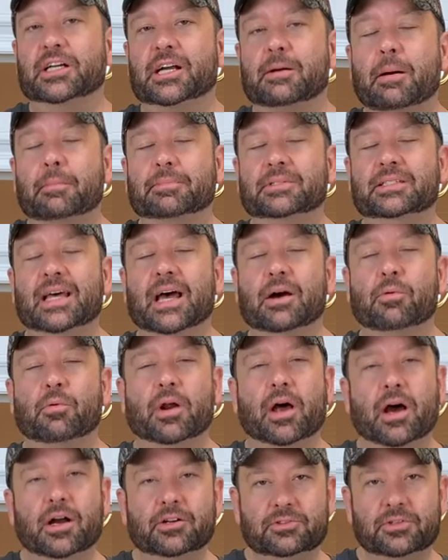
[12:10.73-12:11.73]
come up to that
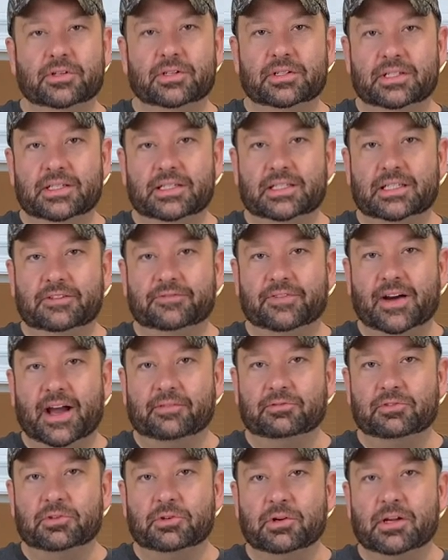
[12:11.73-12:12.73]

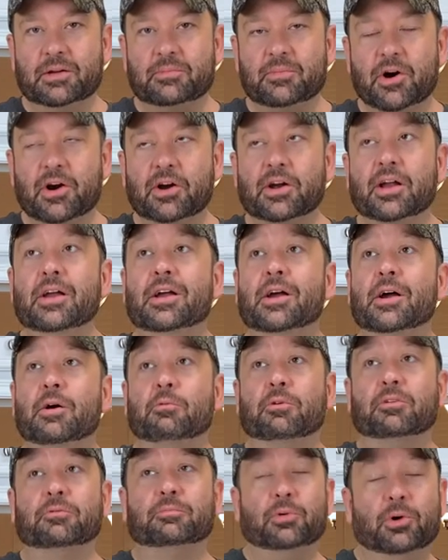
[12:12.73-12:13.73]
165 degree mark.
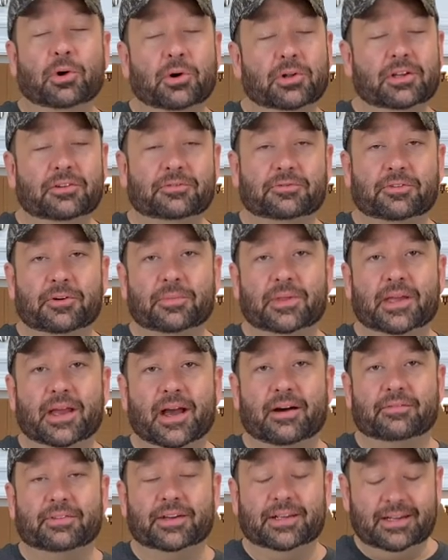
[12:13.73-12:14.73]
We've pulled it from the
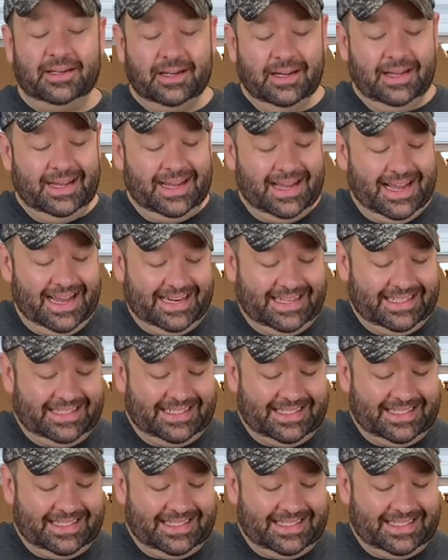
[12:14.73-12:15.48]
oven. It is